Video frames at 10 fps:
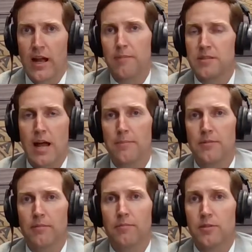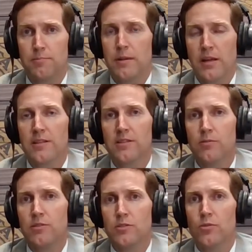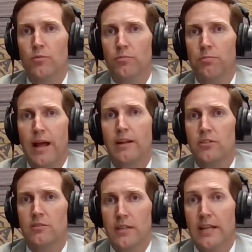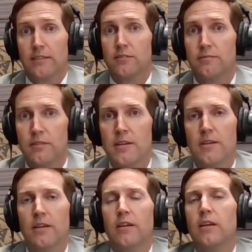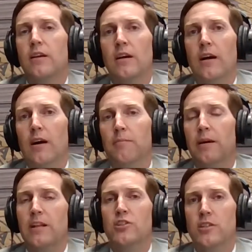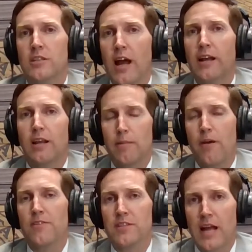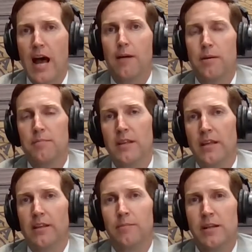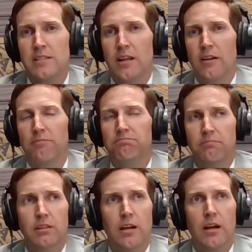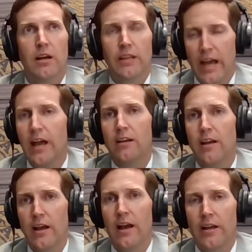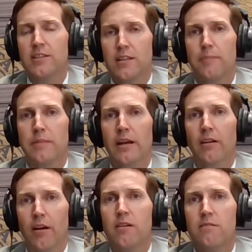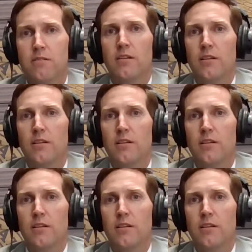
the cop stopped him was because there was 2 black kids. But as she's talking about the stop, I'm thinking to myself, I'd have stopped that car.